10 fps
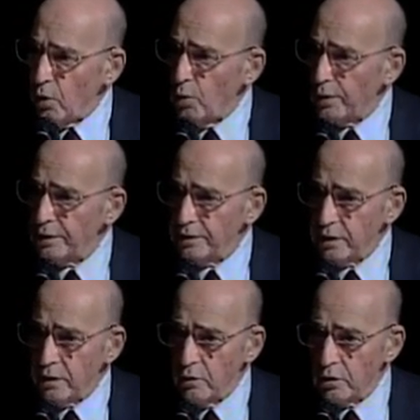Where is the
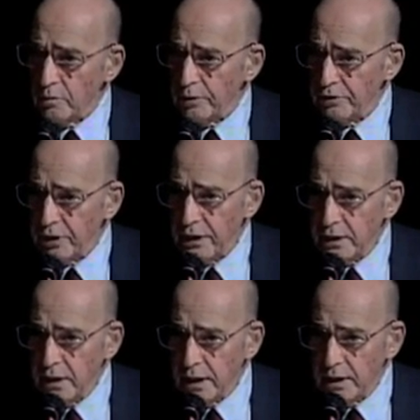local machine
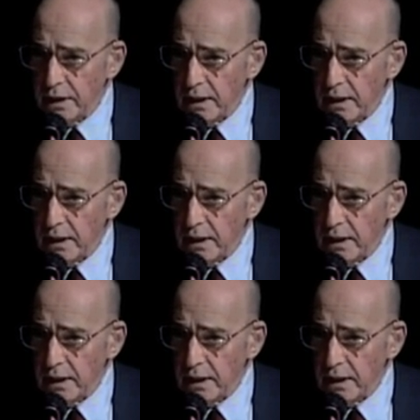gun?